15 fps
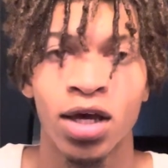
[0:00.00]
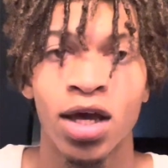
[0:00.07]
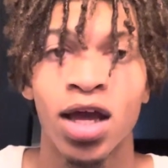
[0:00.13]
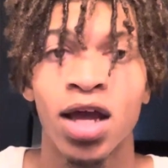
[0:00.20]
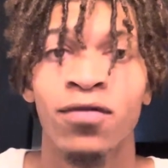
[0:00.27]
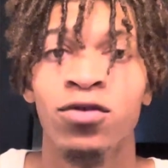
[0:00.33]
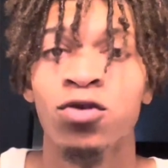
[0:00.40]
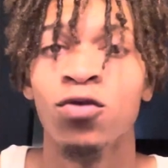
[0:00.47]

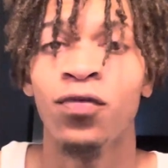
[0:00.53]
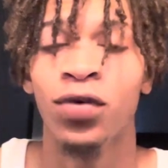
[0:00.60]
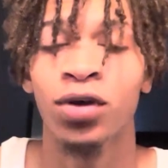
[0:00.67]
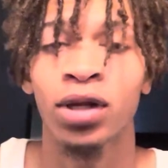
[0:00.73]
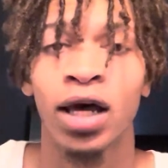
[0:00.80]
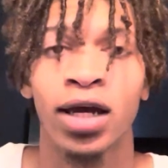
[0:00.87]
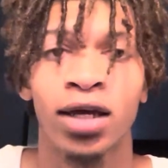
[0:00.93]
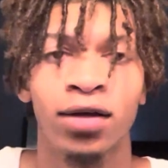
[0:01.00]
If you
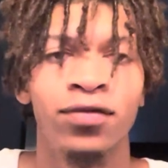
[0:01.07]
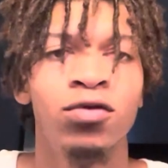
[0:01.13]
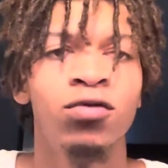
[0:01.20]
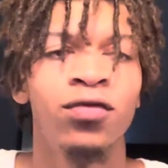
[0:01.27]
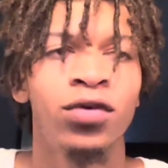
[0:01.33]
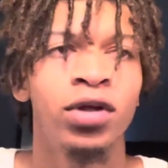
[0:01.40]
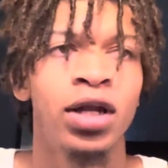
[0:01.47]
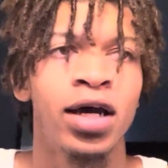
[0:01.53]
walk around
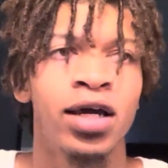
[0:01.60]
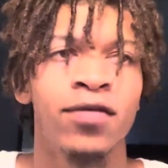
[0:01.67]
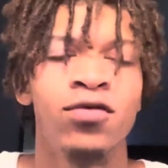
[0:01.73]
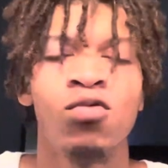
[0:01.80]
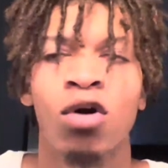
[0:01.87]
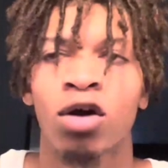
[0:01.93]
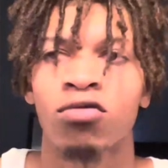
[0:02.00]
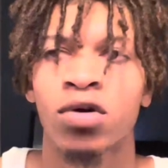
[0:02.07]

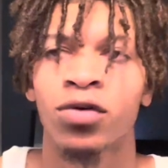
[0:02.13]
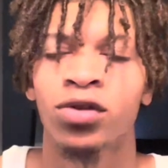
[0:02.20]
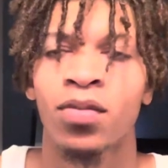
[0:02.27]
with the